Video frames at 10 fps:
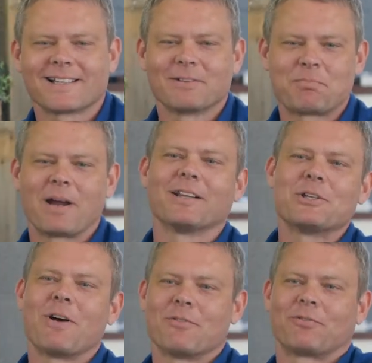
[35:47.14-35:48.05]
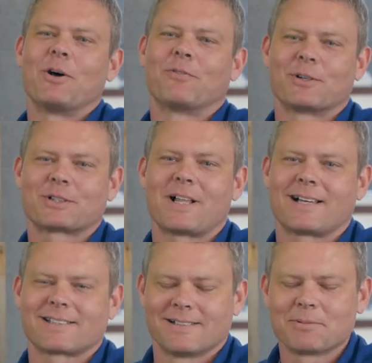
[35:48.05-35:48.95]
apparently, you haven't flown first
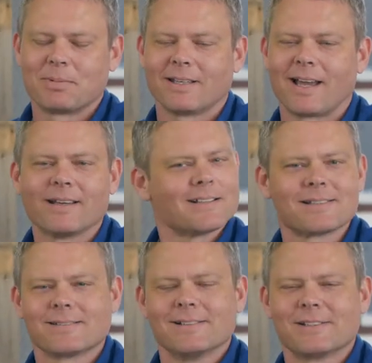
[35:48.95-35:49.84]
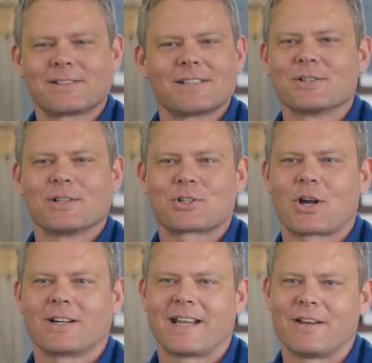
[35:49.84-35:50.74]
class. No, yeah, I haven't. This, no. this isn't a
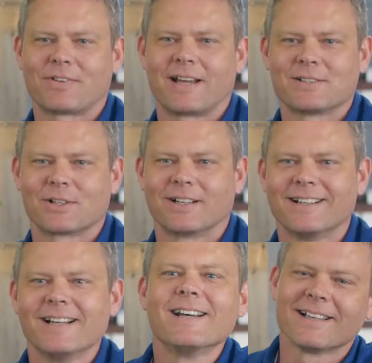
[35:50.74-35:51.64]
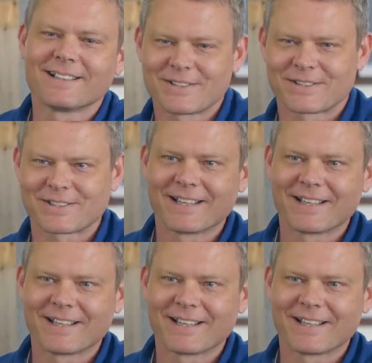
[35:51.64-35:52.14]
Chardonnay flight, sir. this is.